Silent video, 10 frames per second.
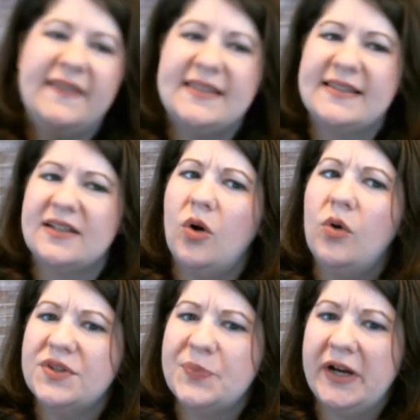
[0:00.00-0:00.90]
this is a
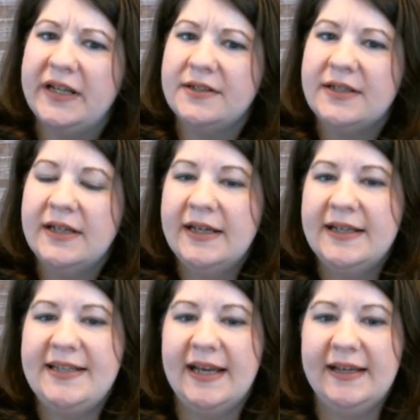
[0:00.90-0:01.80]
Kohl's brand,
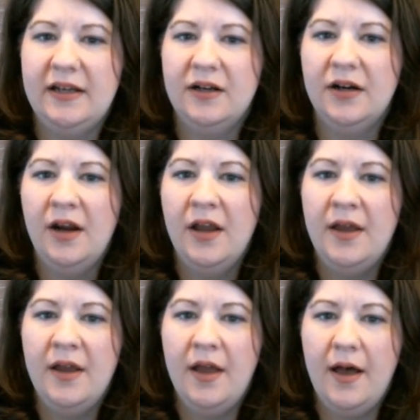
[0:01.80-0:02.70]
Tech Gear.
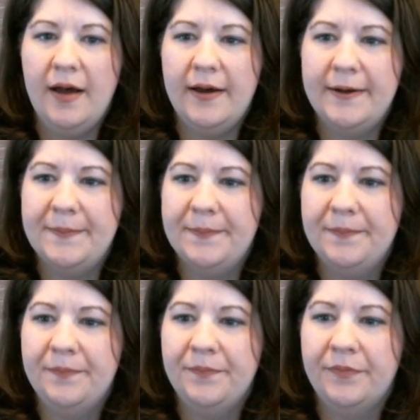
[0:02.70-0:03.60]

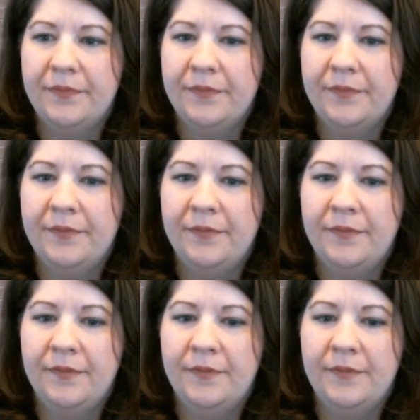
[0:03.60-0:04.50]
Um,
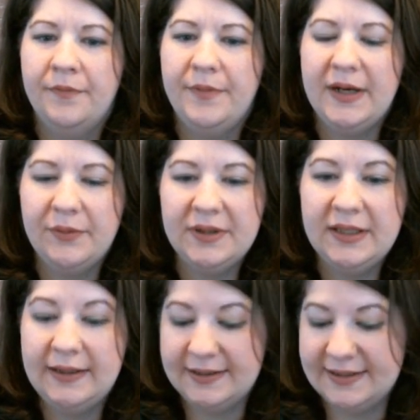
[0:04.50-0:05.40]
but I really
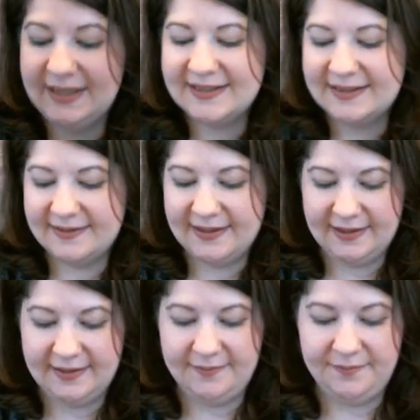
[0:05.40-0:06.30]
like this. It's
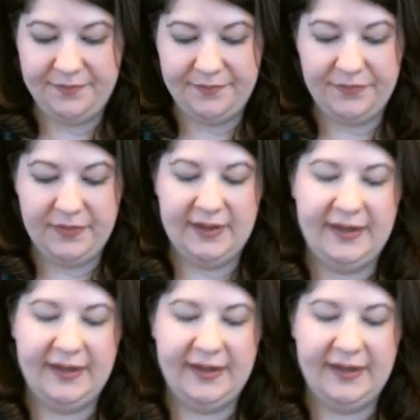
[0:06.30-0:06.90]
the like